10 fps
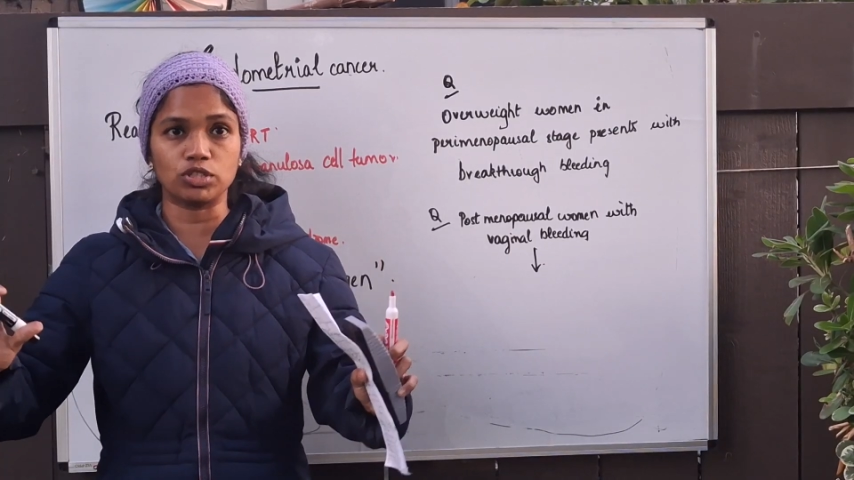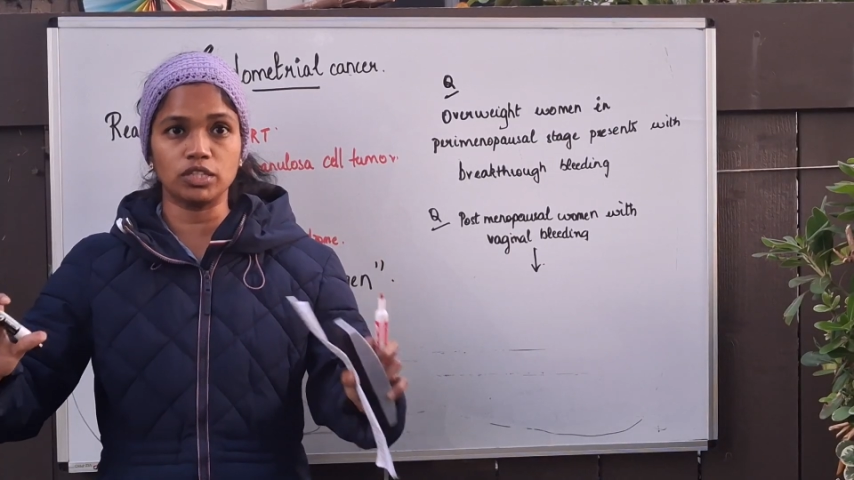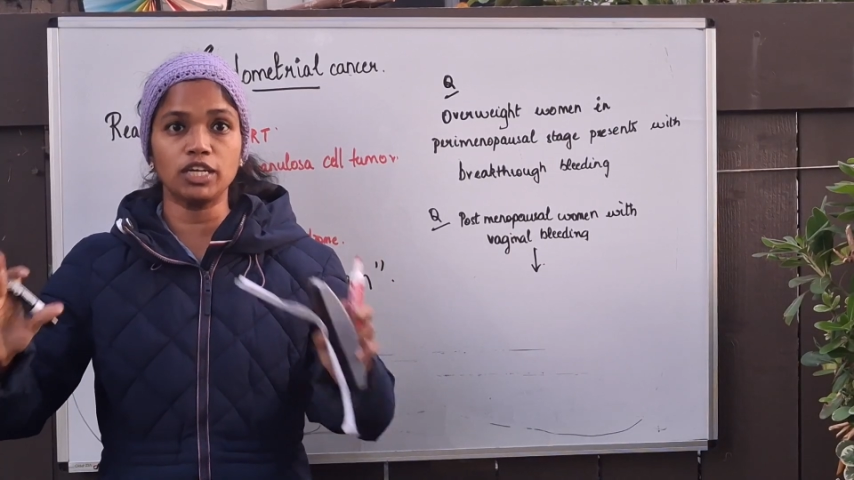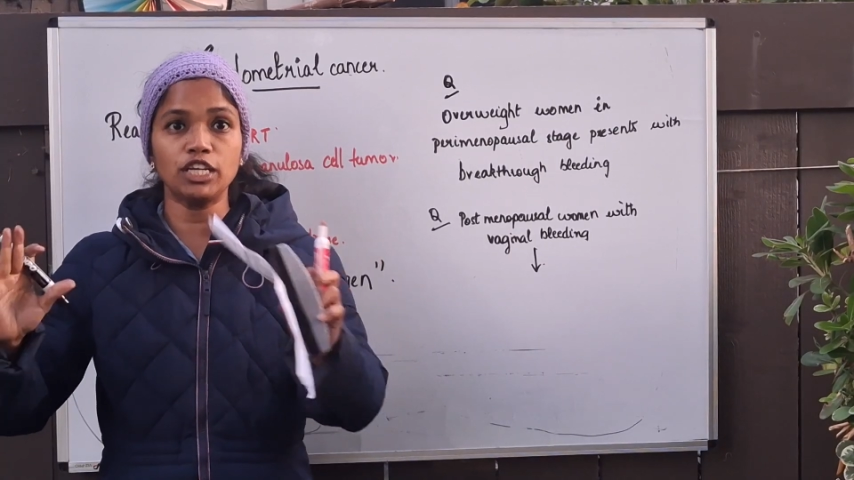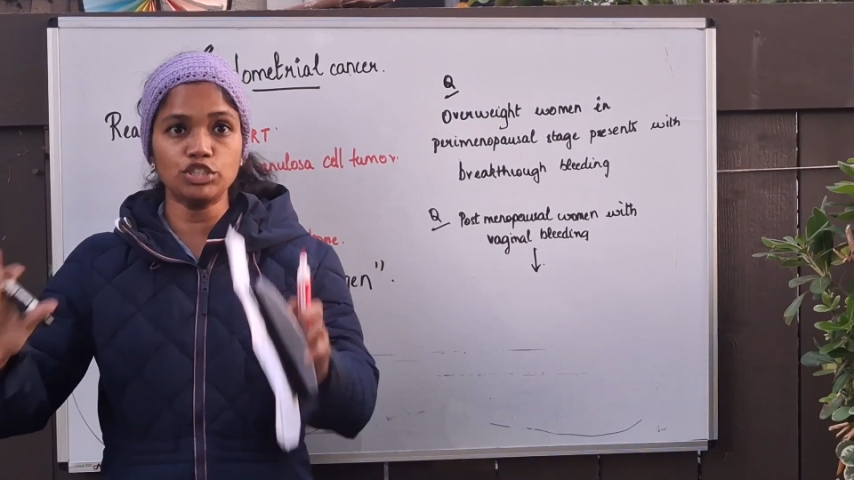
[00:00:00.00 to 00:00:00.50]

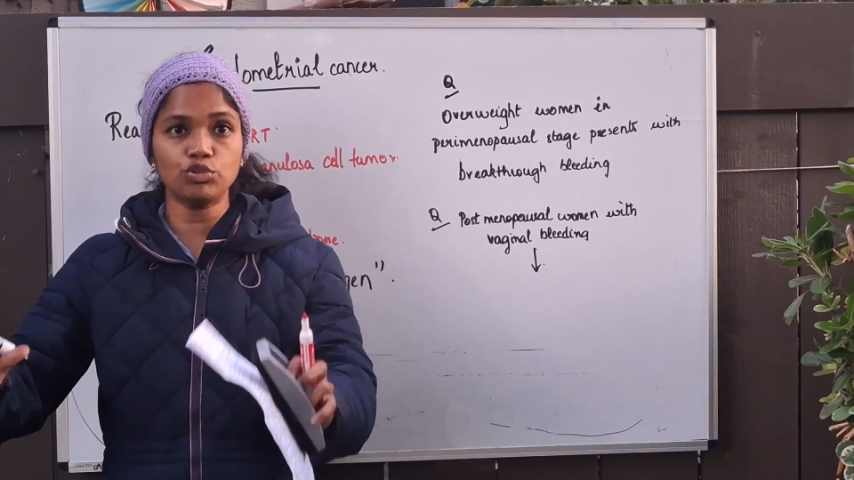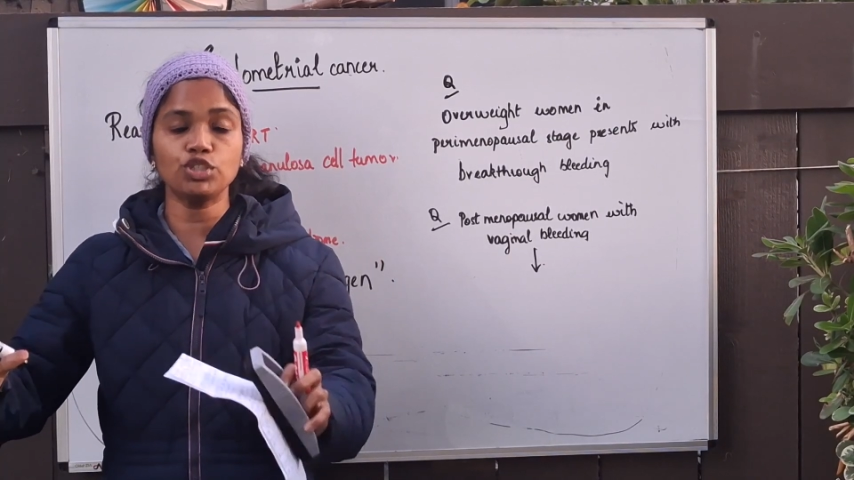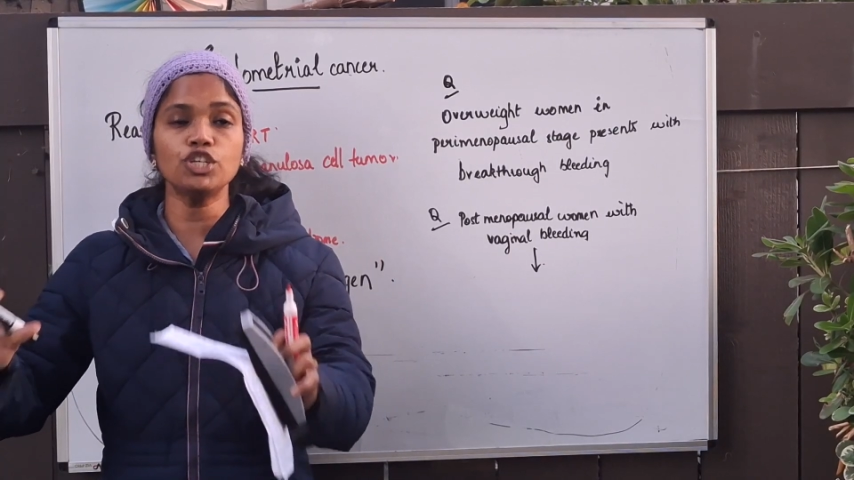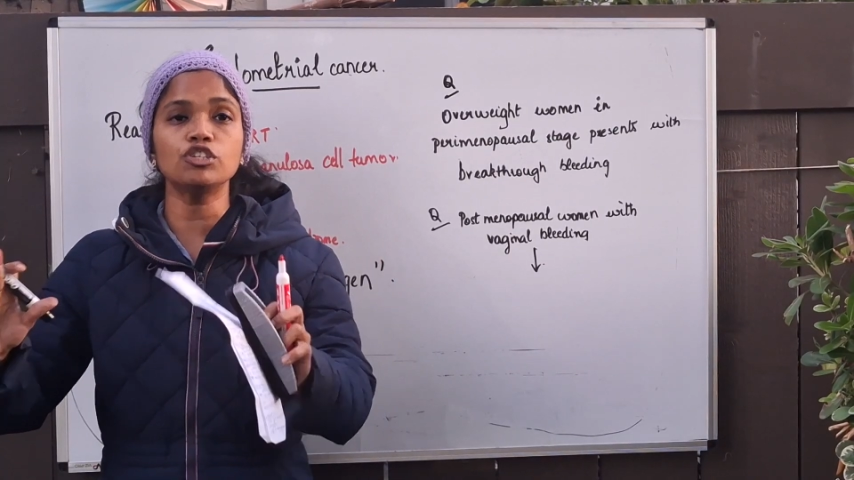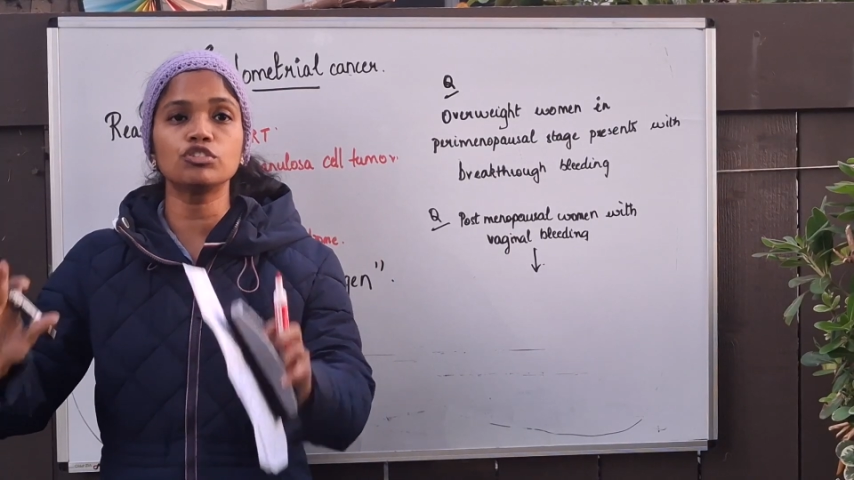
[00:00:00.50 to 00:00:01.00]
The
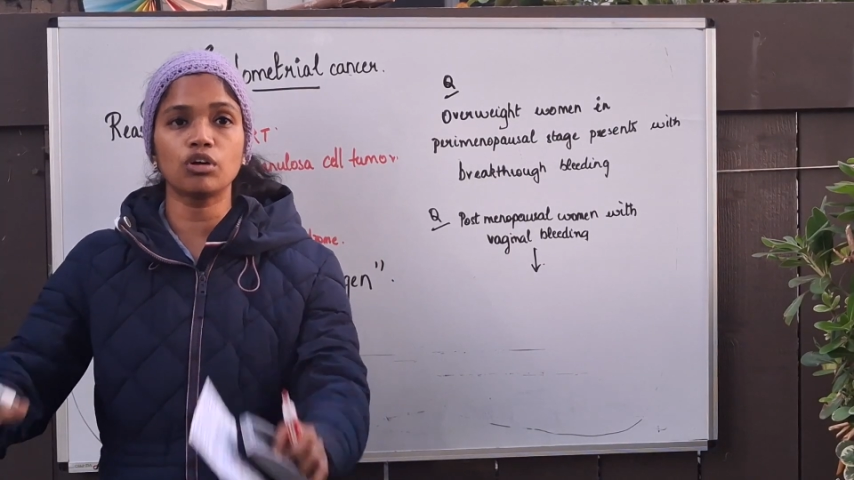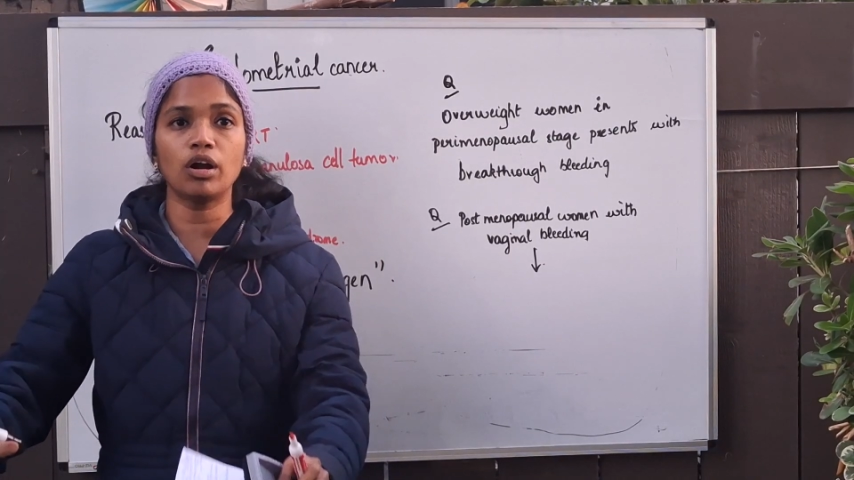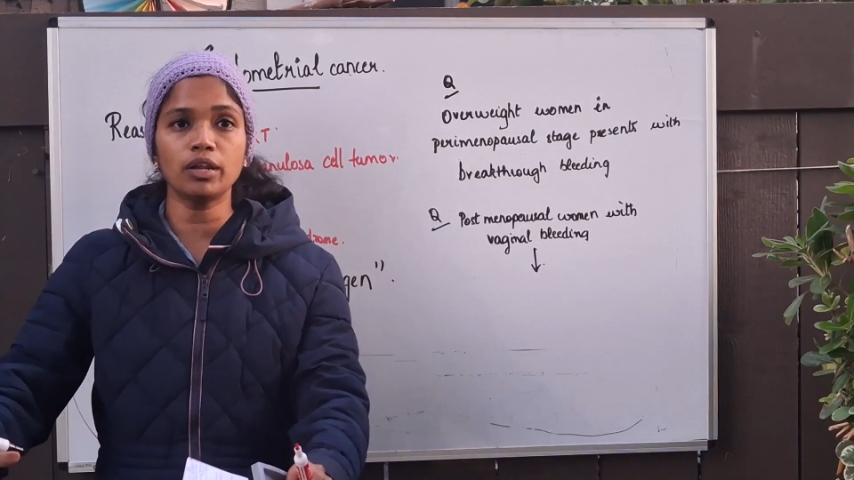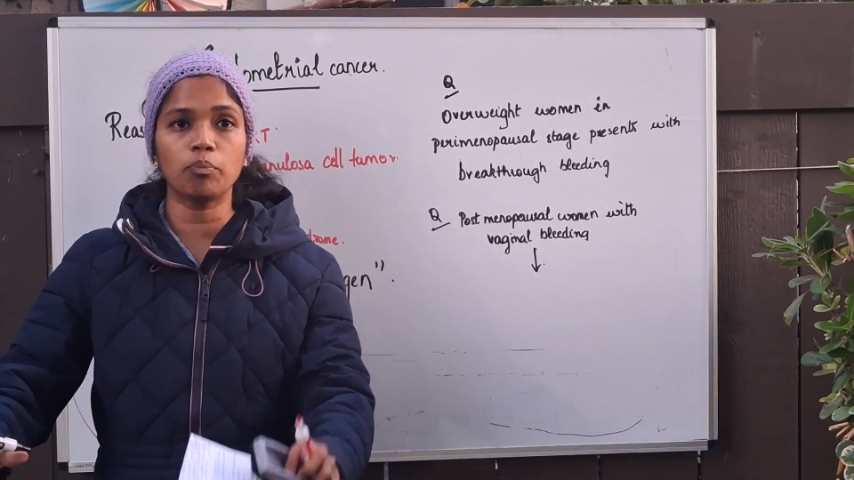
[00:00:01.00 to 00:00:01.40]
estrogen is not